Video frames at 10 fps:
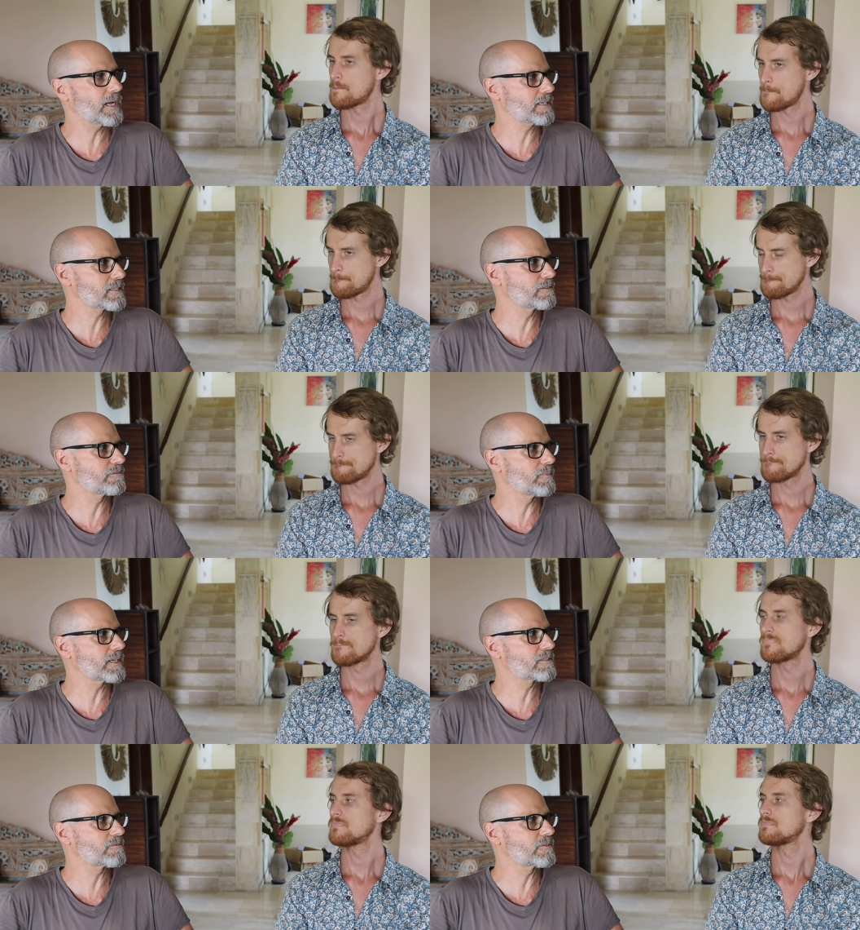Speaker 1: massive,
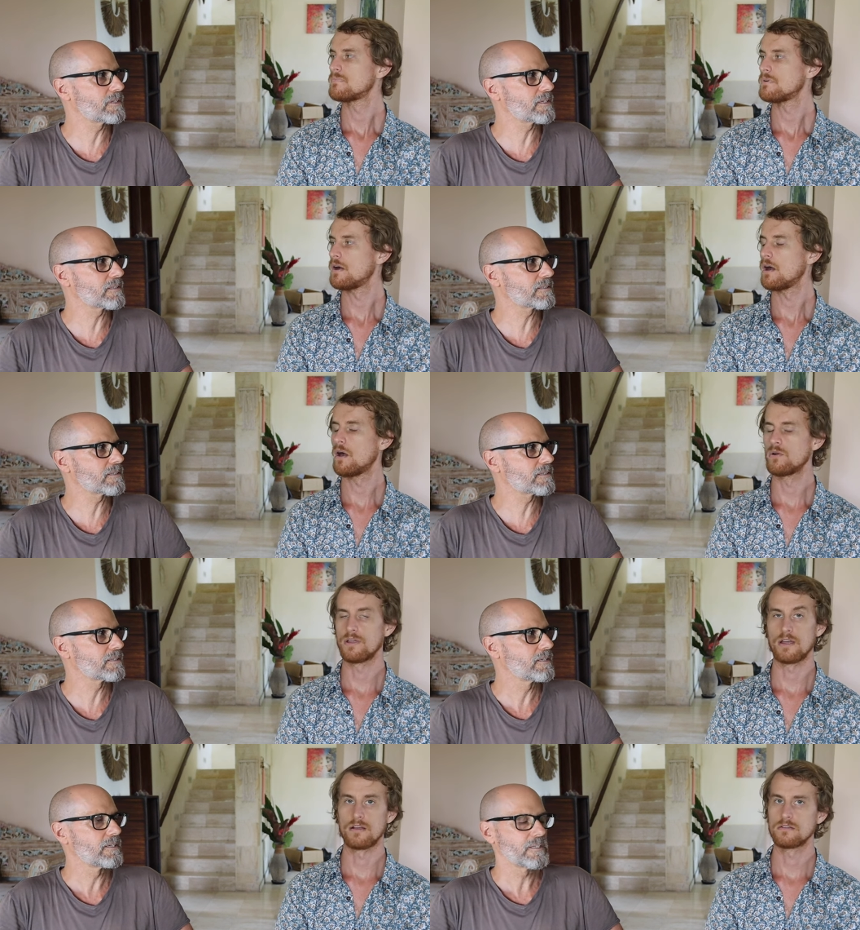massive things.
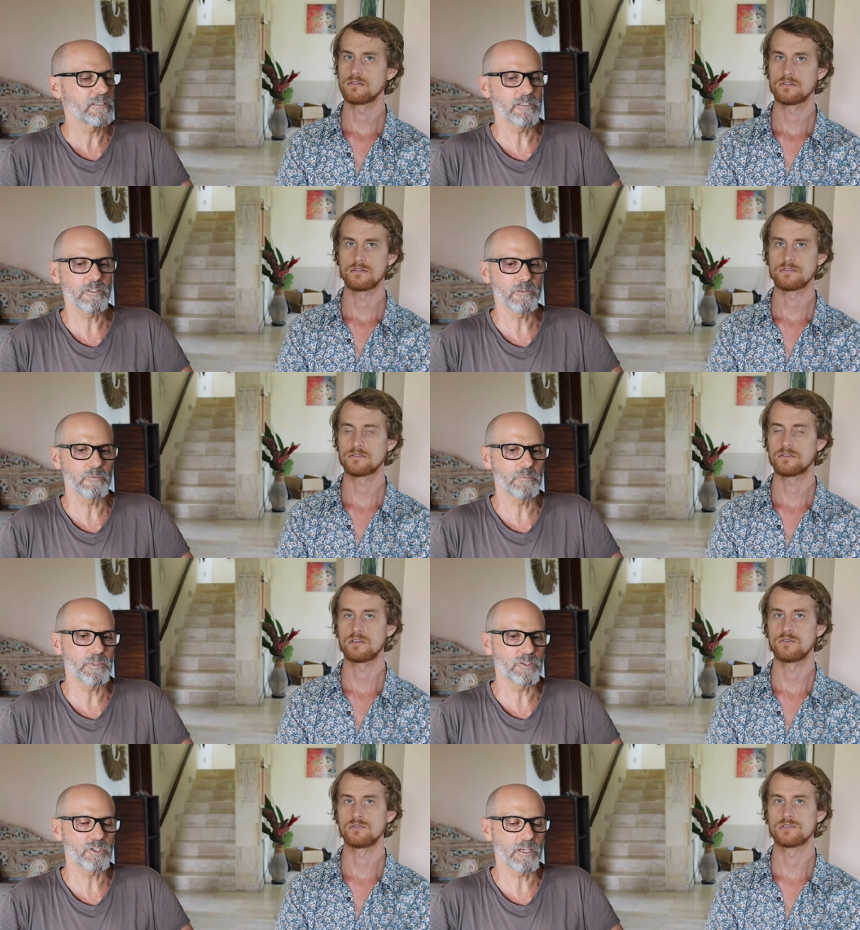Oh, yeah. Needs
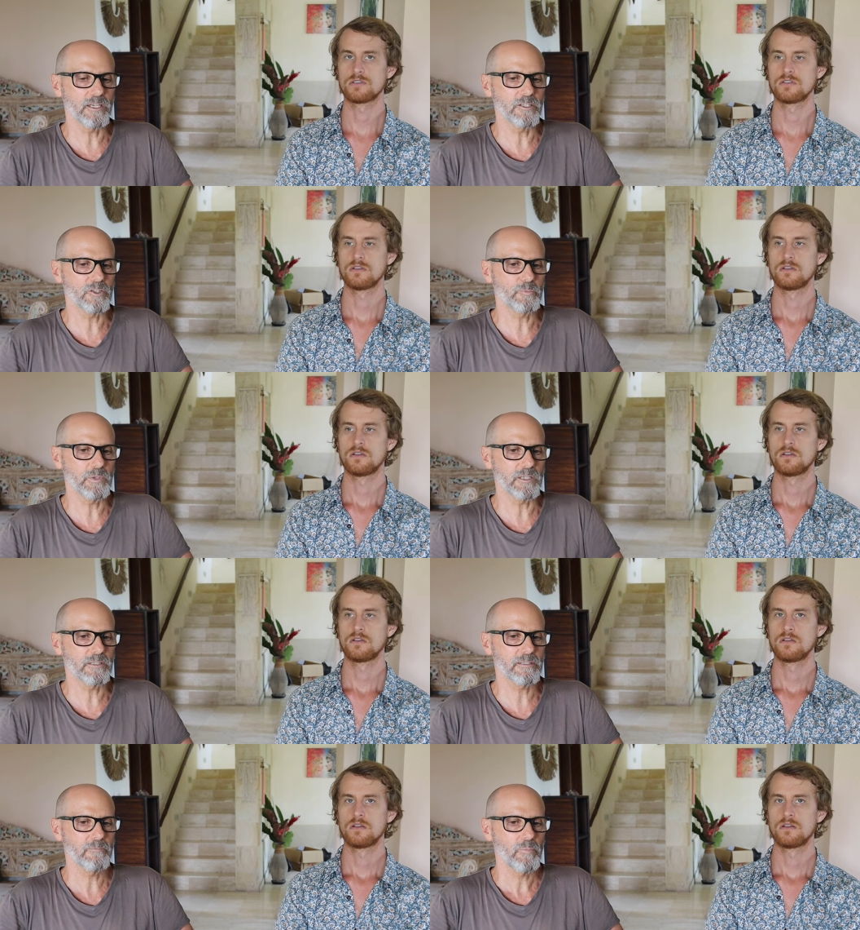to be Huge. changed.
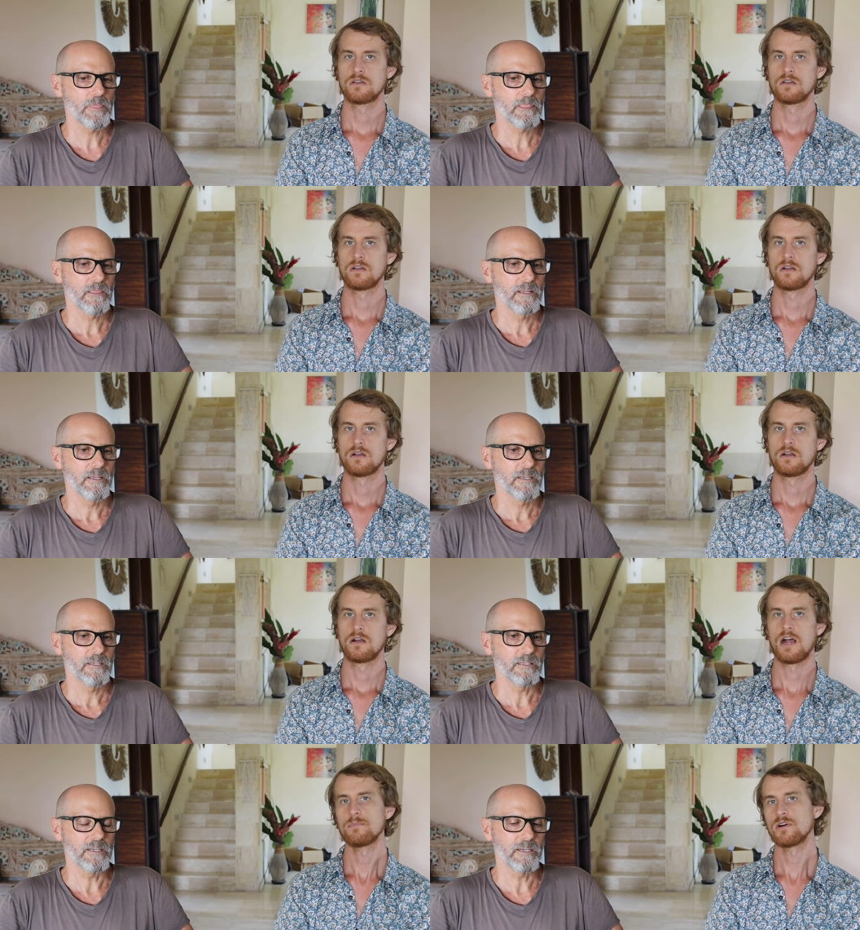But
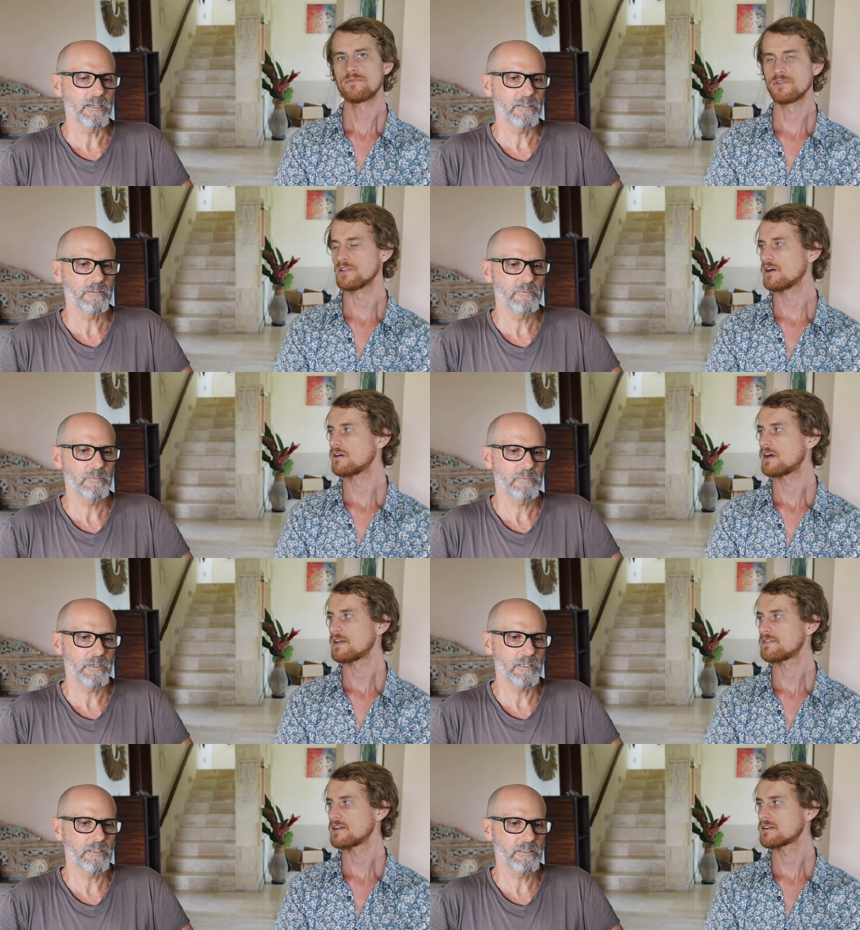I'm
Speaker 2: hopeful, though.
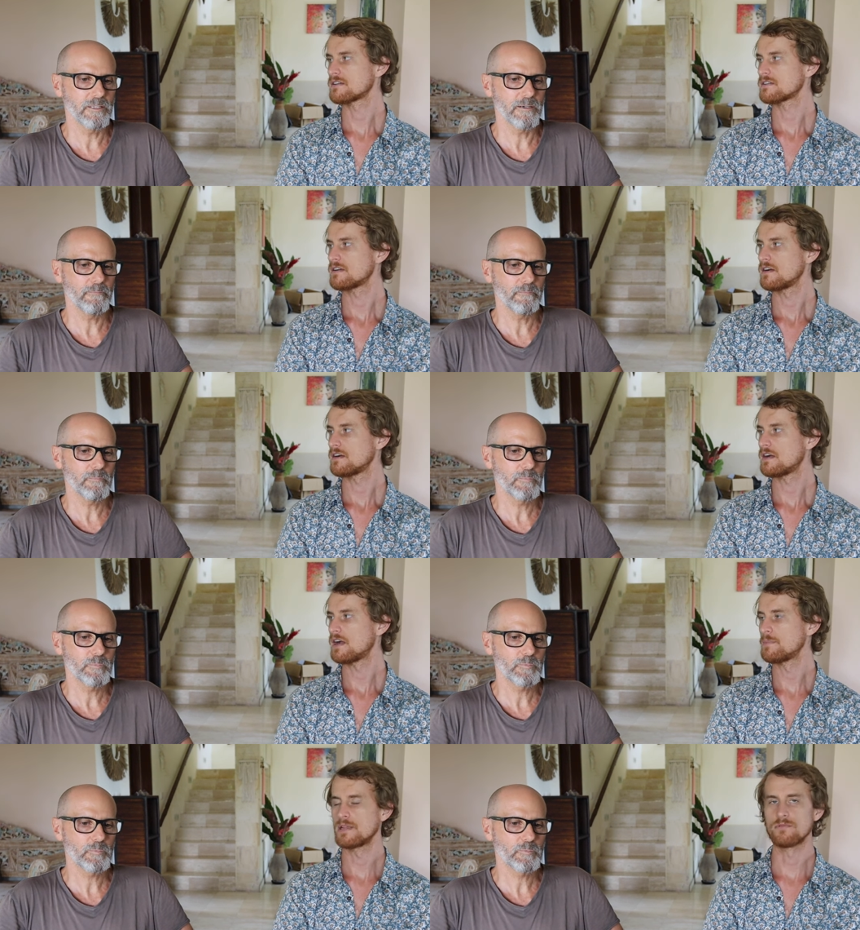I think. Yeah
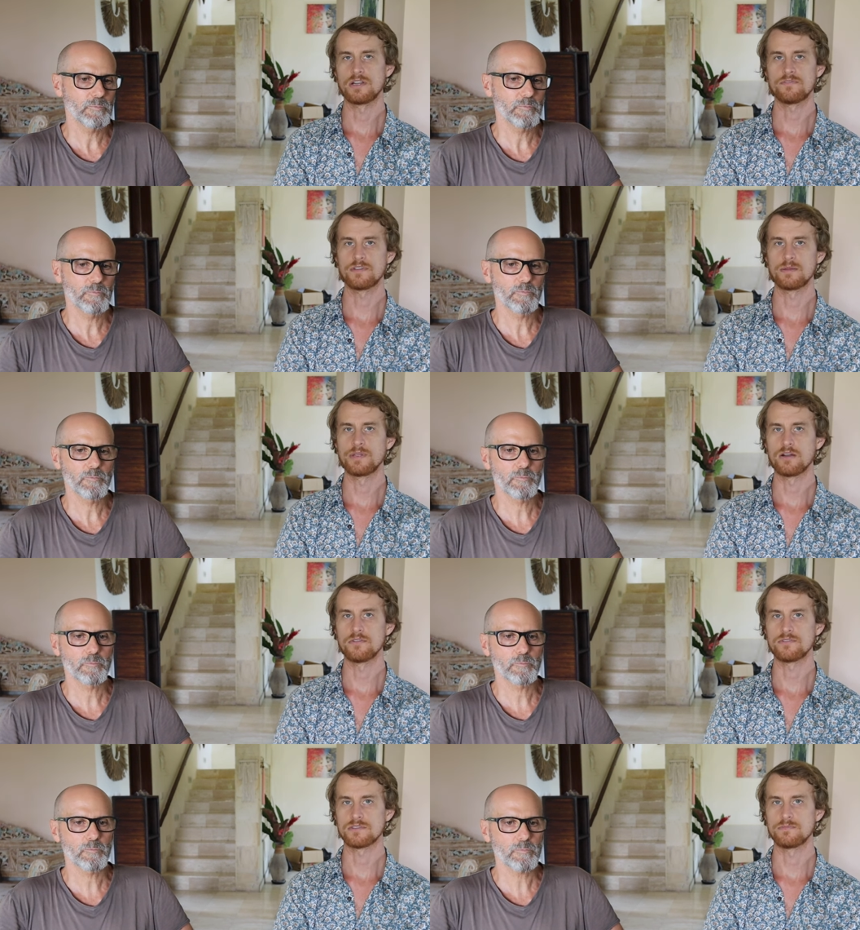I mean, we're definitely going to be
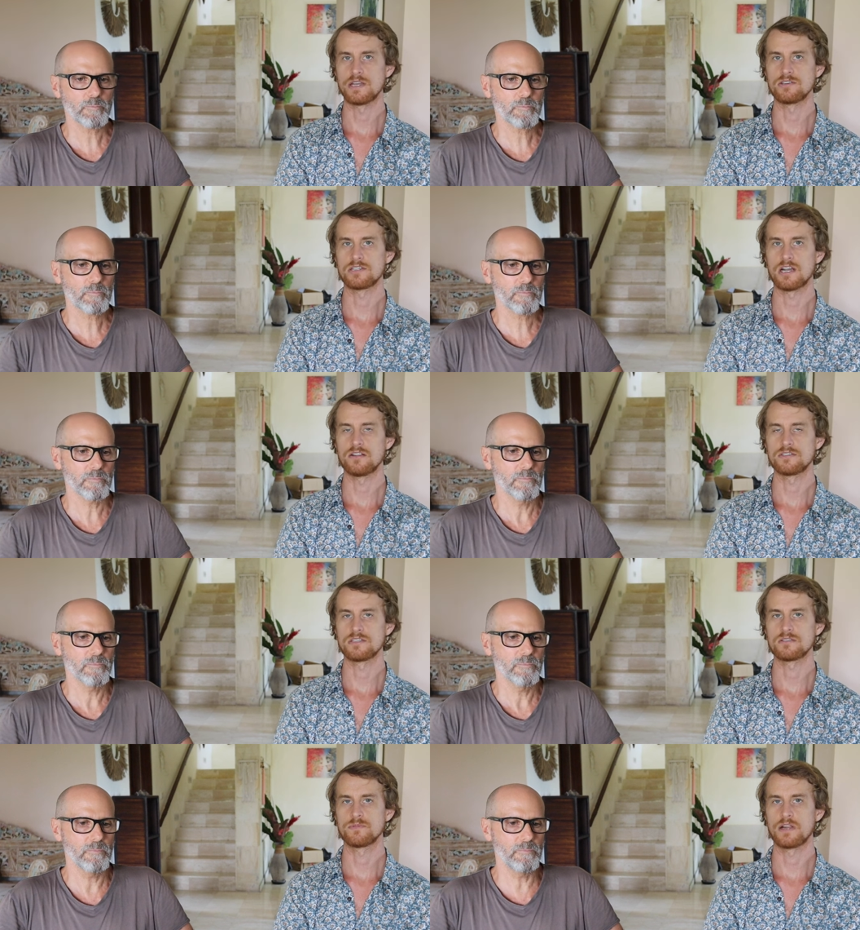going through some major
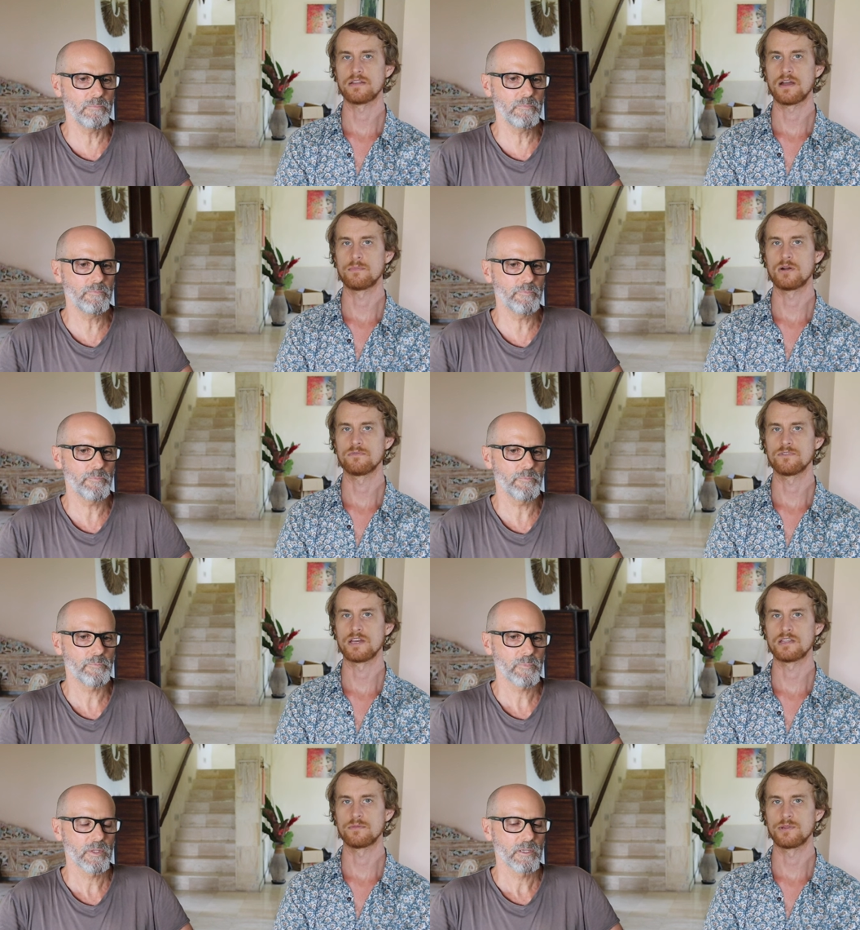challenges, but I'm hopeful
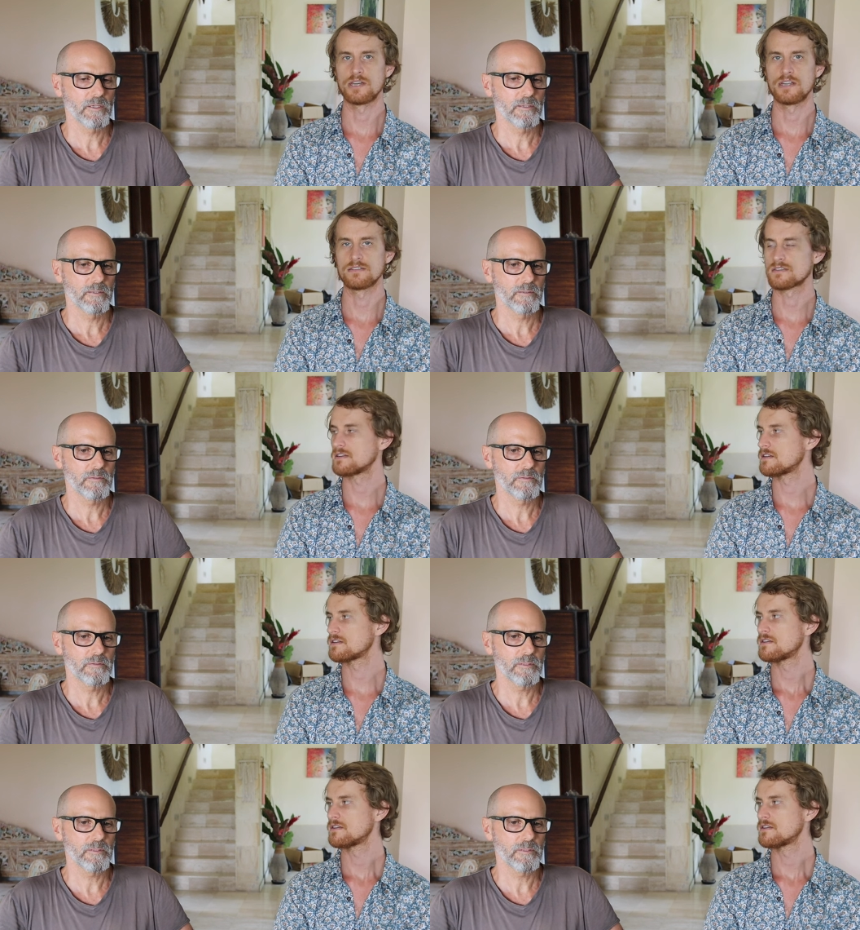that community is going to.